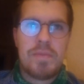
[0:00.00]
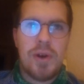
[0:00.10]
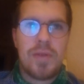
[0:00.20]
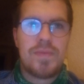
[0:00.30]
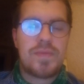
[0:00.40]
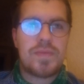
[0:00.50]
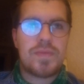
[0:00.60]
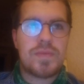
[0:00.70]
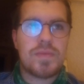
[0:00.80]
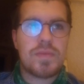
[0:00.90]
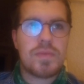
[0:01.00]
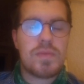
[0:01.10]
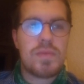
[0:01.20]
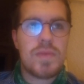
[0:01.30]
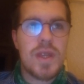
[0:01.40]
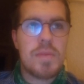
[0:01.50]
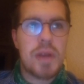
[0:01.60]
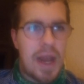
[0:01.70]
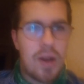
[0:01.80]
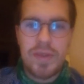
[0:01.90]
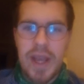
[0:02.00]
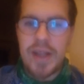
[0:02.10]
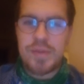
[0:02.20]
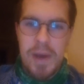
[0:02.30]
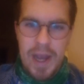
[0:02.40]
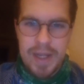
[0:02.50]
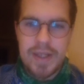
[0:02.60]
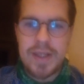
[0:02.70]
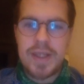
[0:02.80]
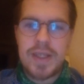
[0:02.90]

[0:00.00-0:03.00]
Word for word: But I'm planning to love the Gales back.